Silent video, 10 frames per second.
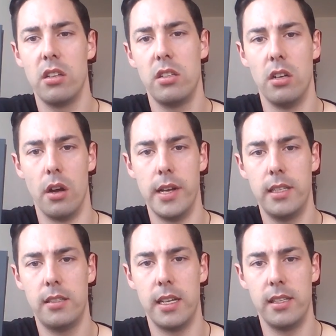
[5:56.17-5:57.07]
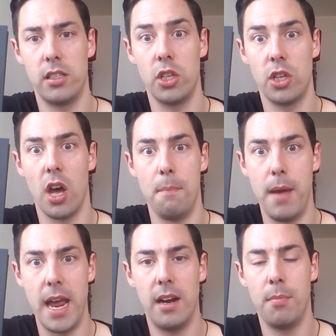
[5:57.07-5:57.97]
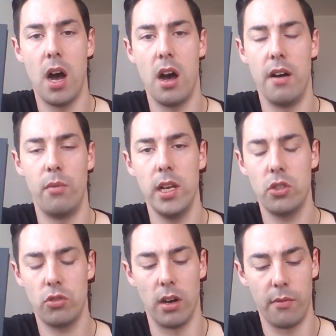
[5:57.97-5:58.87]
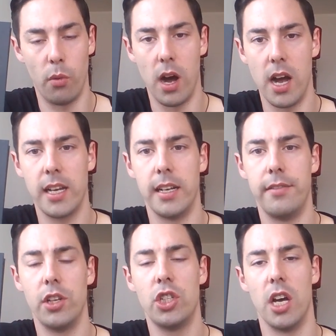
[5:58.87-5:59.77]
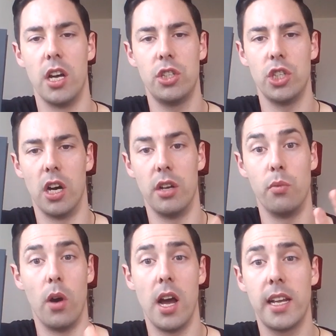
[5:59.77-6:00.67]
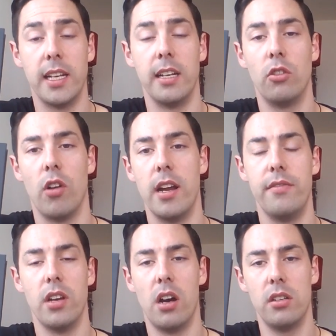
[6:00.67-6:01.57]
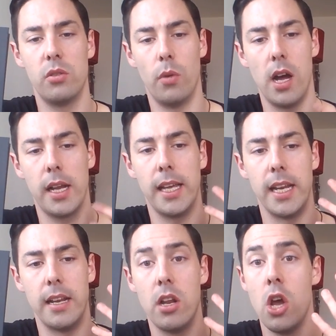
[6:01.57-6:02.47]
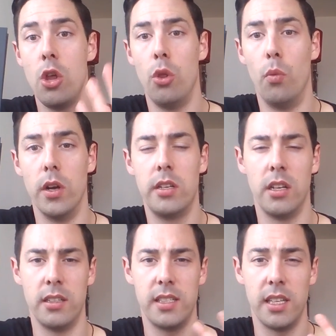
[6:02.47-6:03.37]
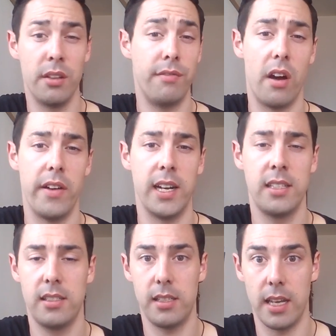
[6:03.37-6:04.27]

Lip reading: It's a big part of witchcraft, working in the churchyard, working in graveyards, working in the woodlands, in the forests.